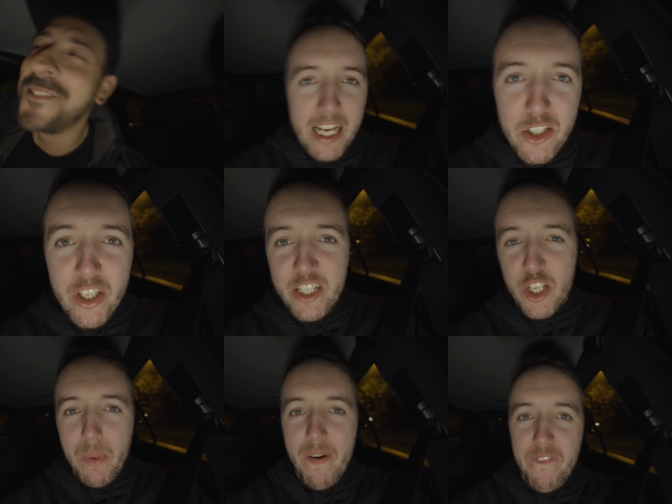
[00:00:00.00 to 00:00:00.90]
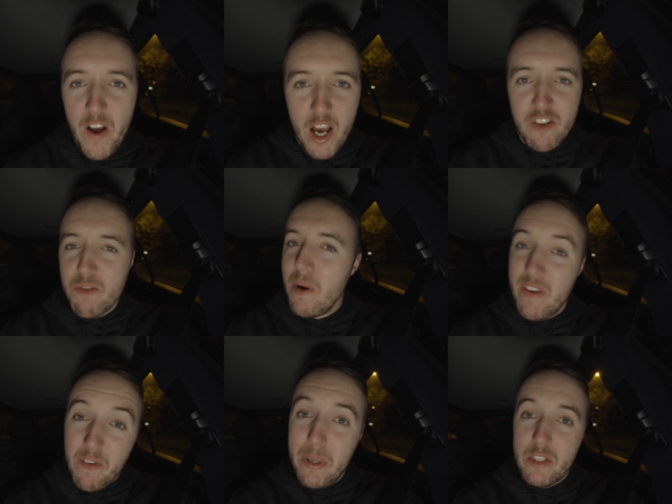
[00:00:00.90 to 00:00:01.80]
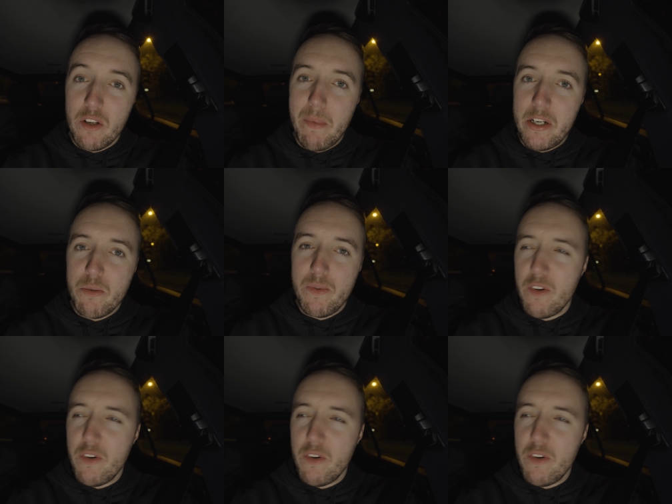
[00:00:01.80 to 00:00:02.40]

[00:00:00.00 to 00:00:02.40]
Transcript: Yeah, so this is going to be a first for me. I've never been to a mansion